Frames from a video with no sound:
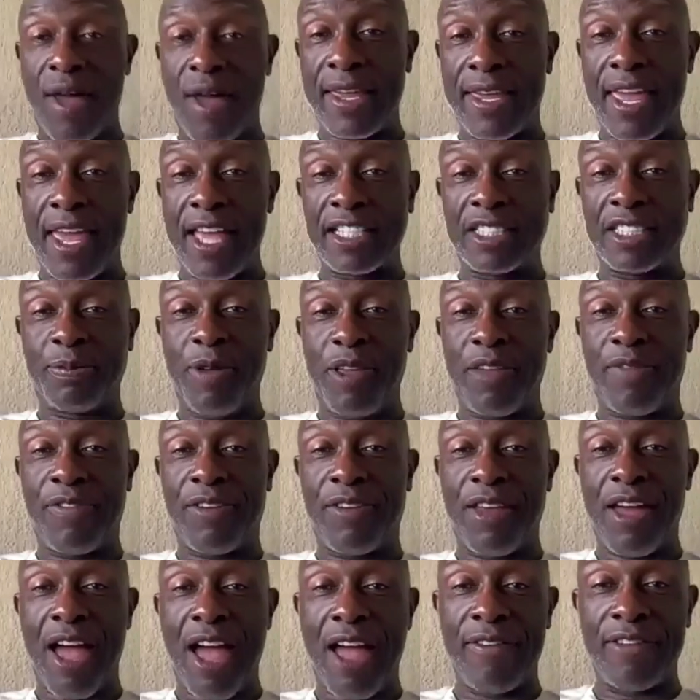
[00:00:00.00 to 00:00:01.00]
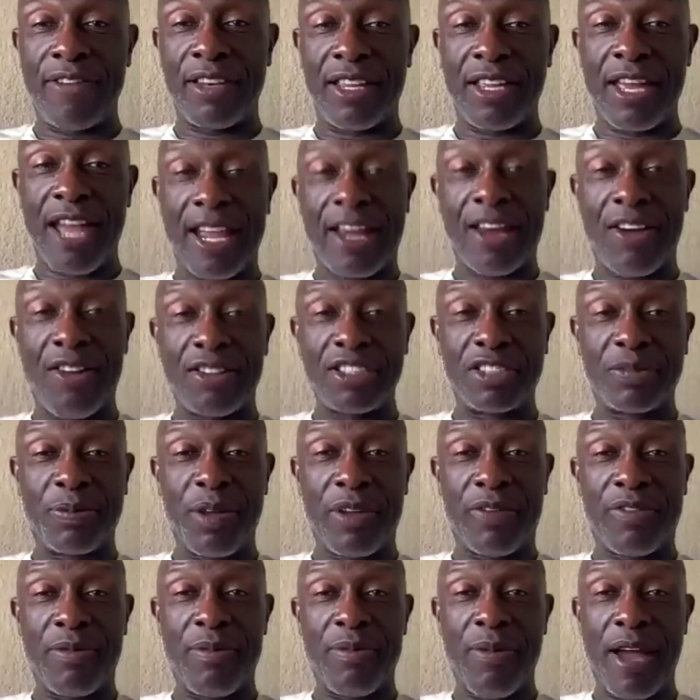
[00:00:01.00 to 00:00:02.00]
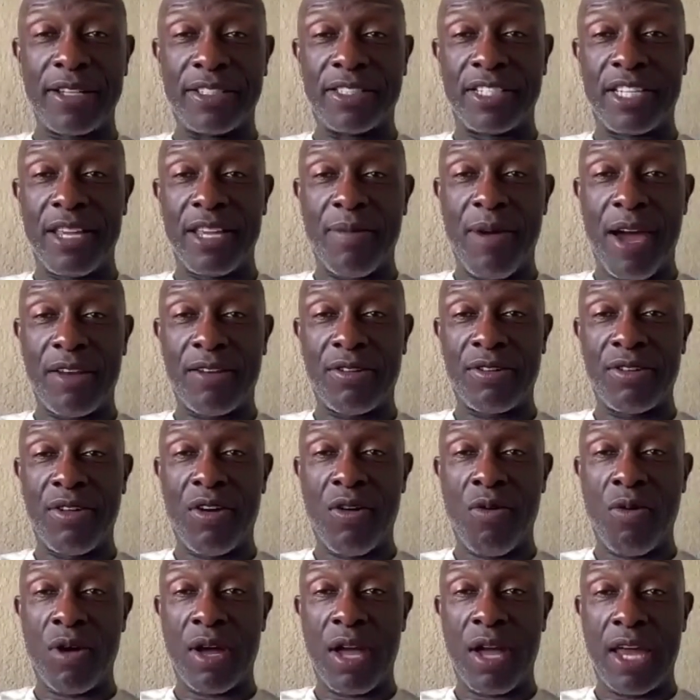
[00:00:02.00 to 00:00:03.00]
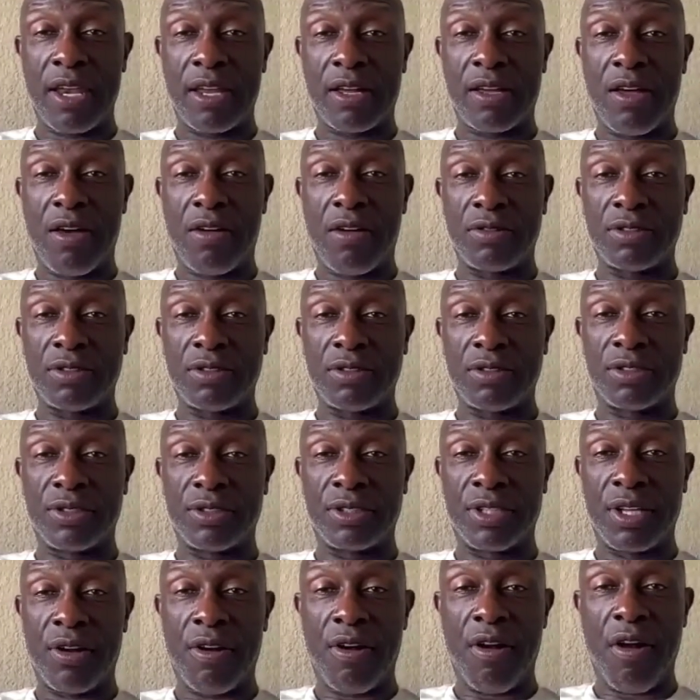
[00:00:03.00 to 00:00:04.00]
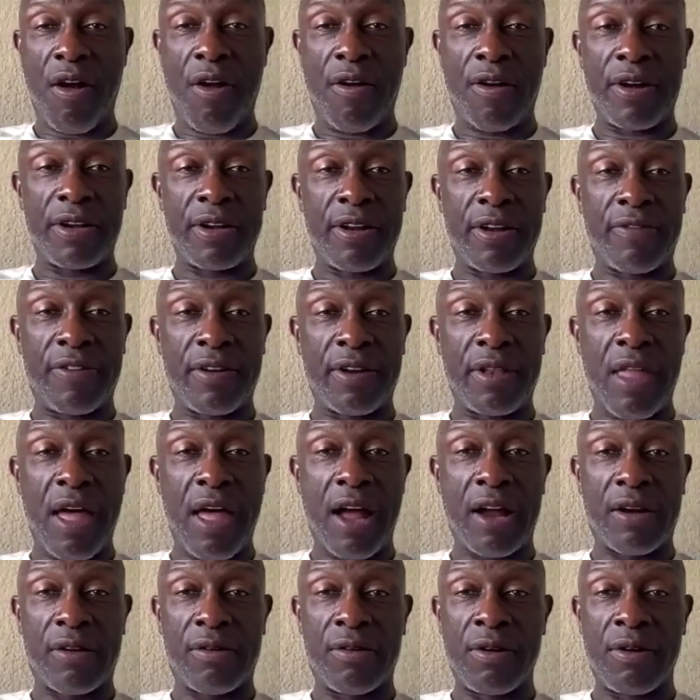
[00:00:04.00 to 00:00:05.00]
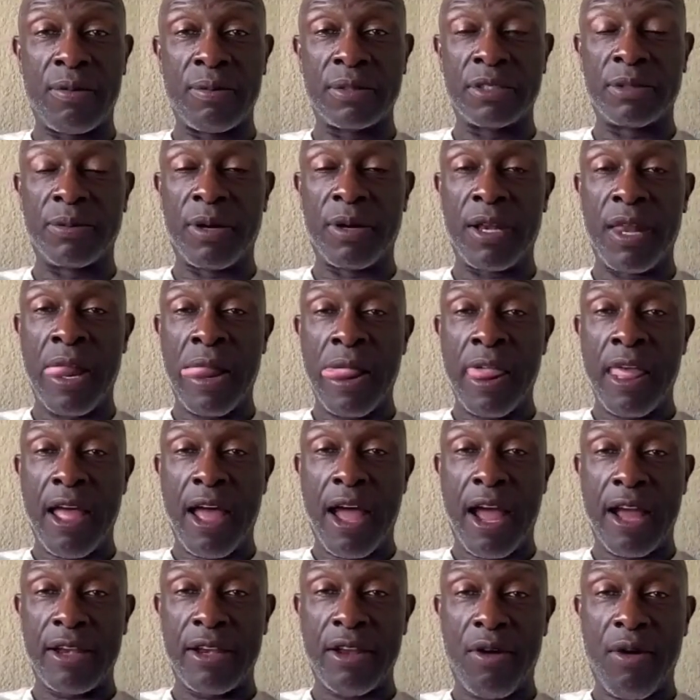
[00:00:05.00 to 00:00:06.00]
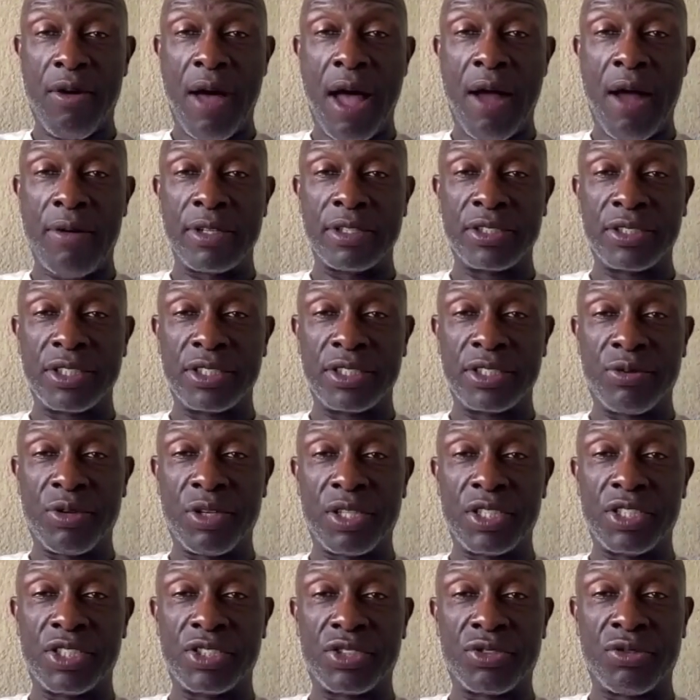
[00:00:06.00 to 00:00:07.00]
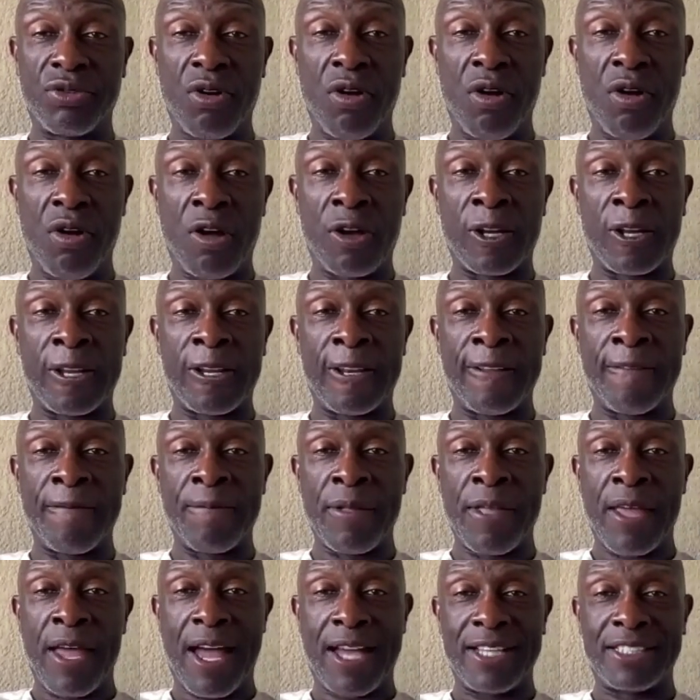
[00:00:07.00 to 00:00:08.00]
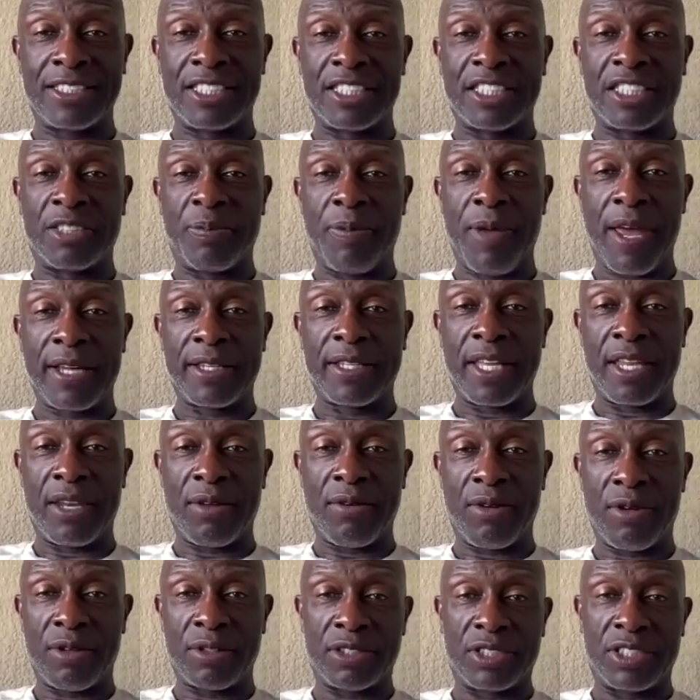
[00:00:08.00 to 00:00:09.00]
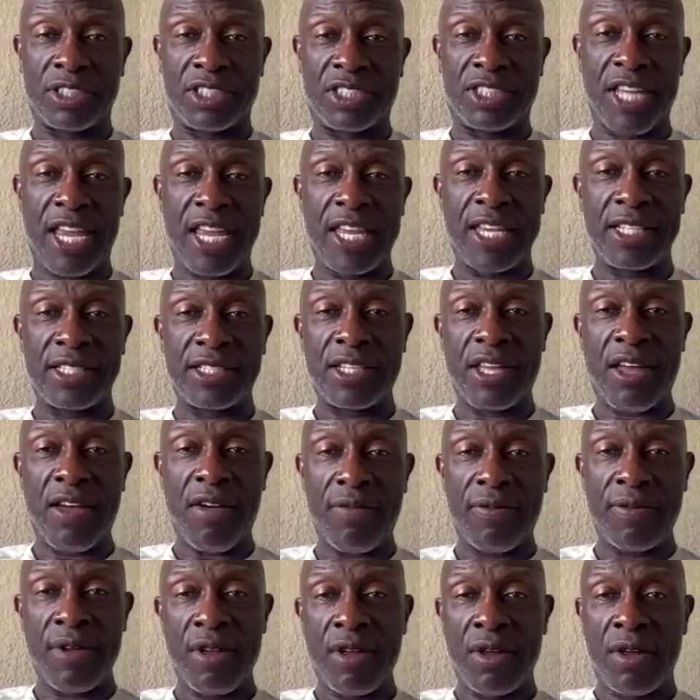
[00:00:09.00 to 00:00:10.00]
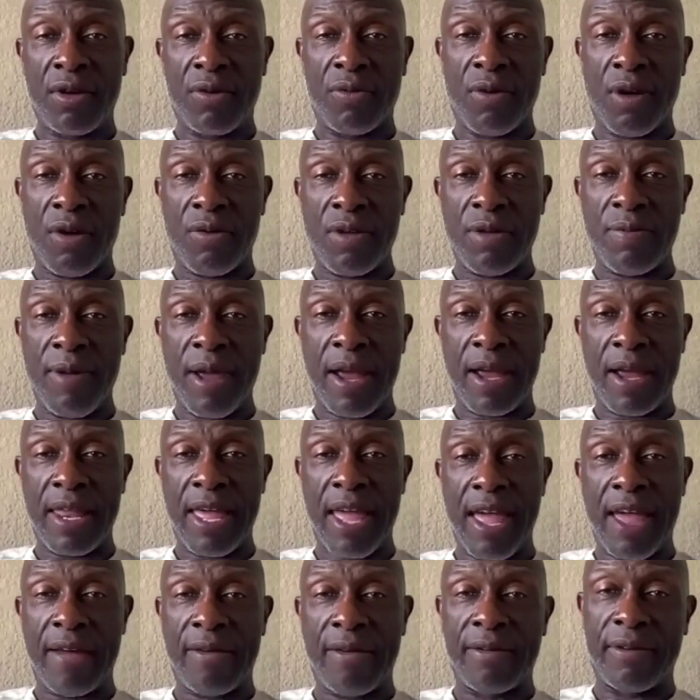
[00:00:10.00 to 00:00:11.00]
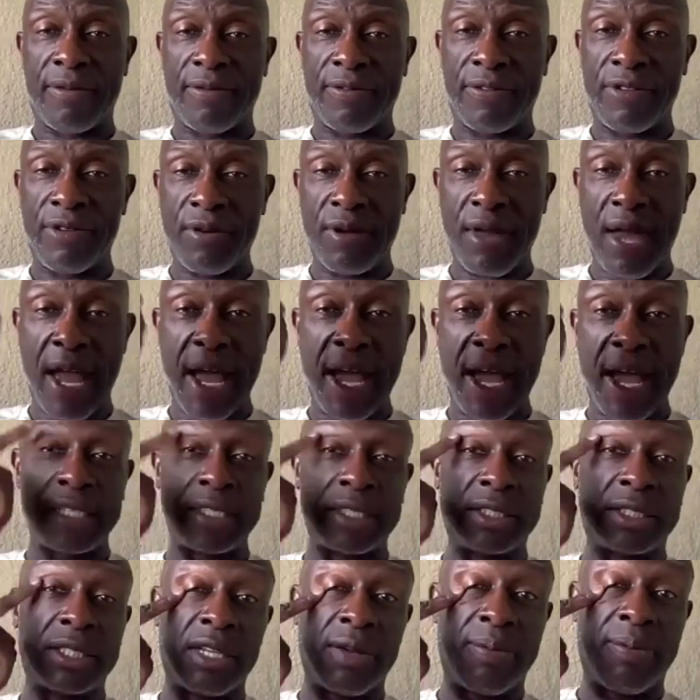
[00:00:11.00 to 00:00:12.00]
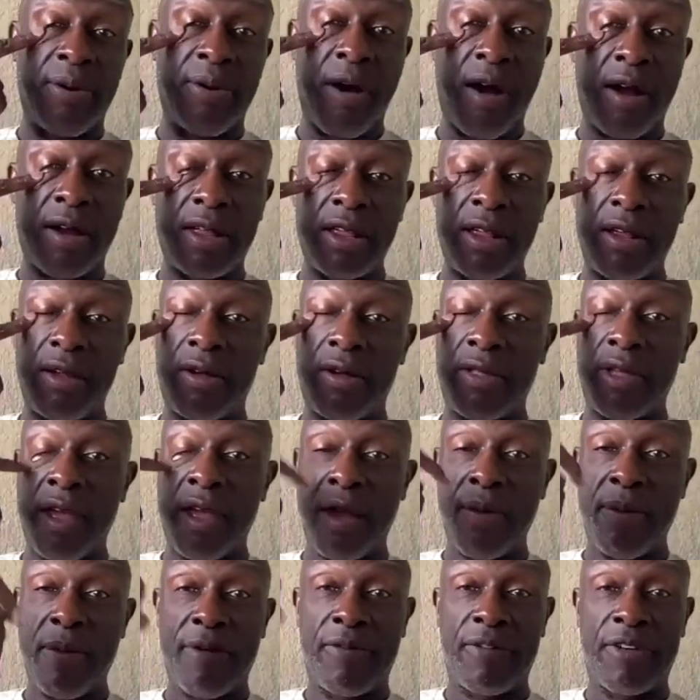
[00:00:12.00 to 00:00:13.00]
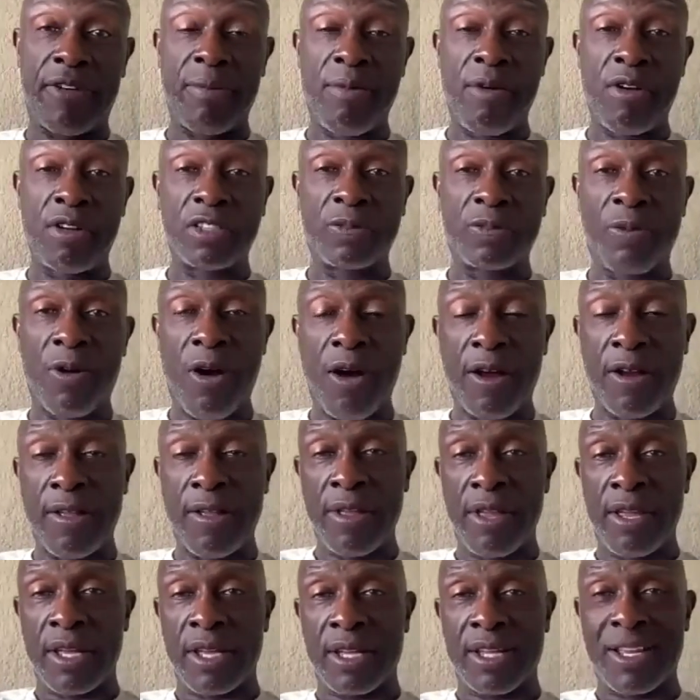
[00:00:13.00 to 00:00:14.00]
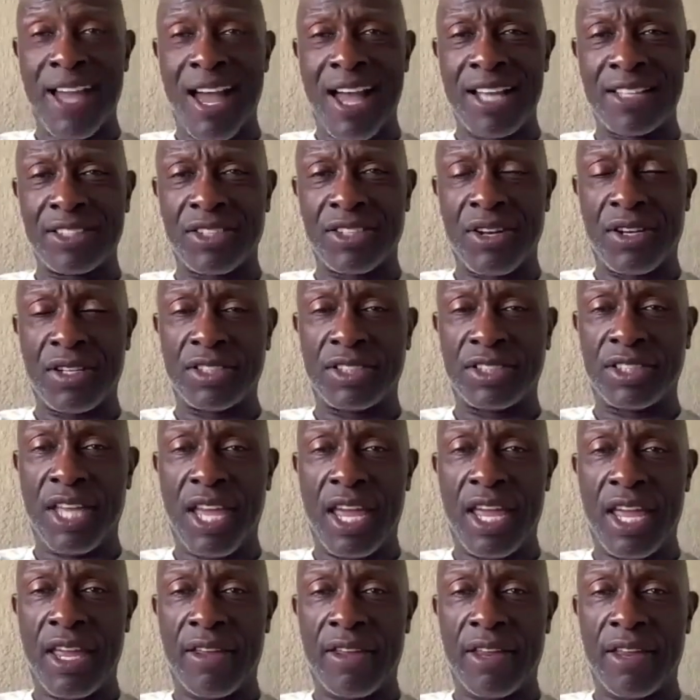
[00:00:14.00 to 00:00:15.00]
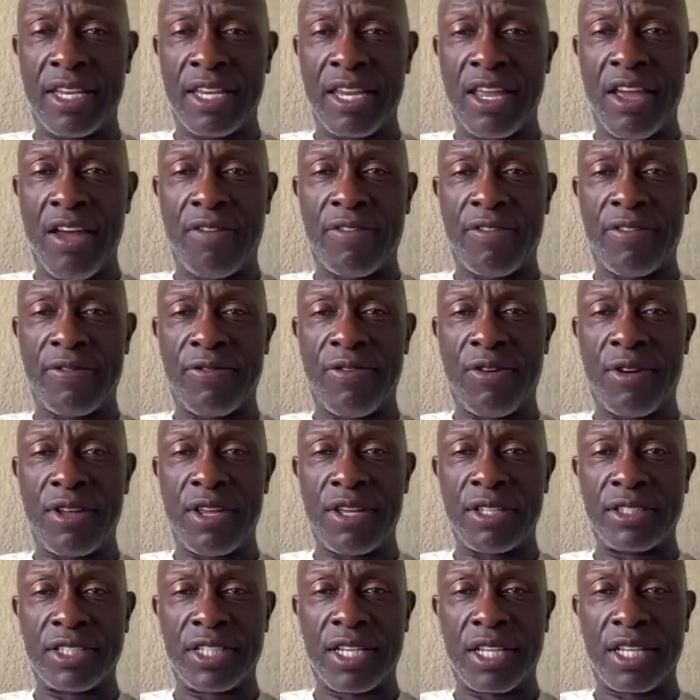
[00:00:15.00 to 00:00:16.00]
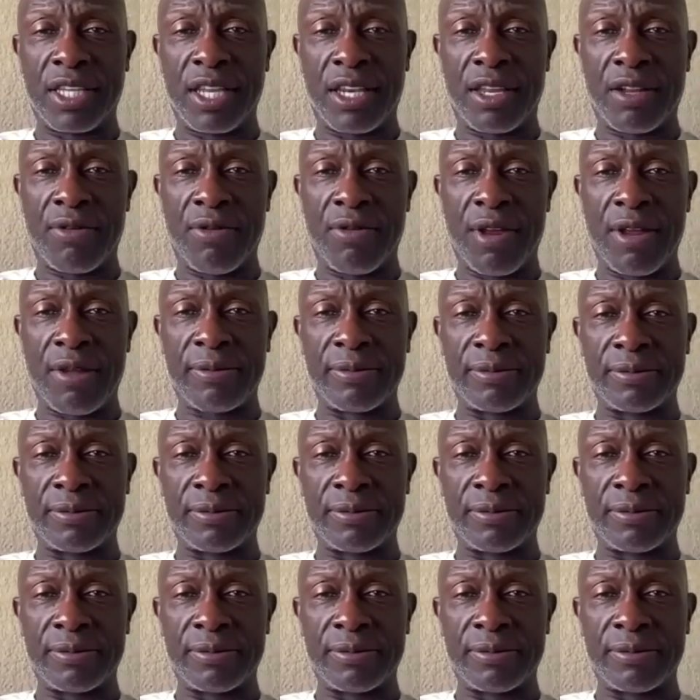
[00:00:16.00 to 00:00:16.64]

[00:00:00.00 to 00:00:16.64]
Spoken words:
I can't speak for the Ivy League. I can only speak for my team. I don't know what kind of cultures there are in different locker rooms, but I know ours is really strong, and I suspect that it will sustain itself, where we may have a few guys depart here or there, but for the most part, guys are going to stay at Yale for 4 years and get that degree.